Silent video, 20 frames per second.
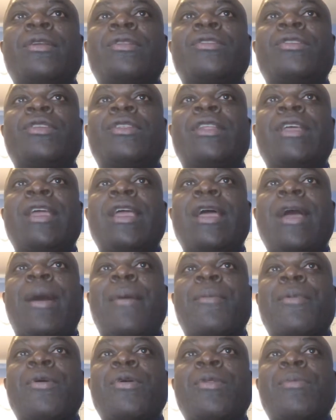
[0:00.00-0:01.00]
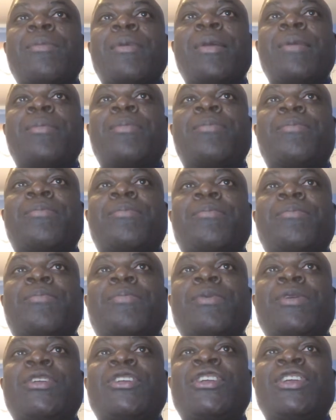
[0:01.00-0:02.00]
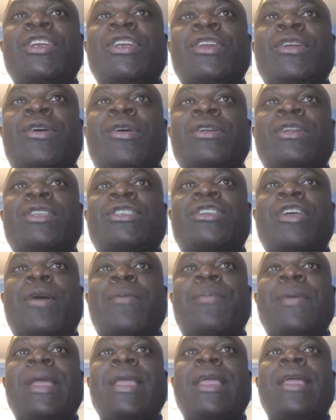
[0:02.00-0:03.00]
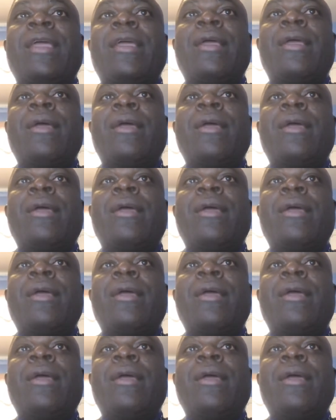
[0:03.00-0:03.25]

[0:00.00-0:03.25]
Today, I'm going to be preaching on the topic.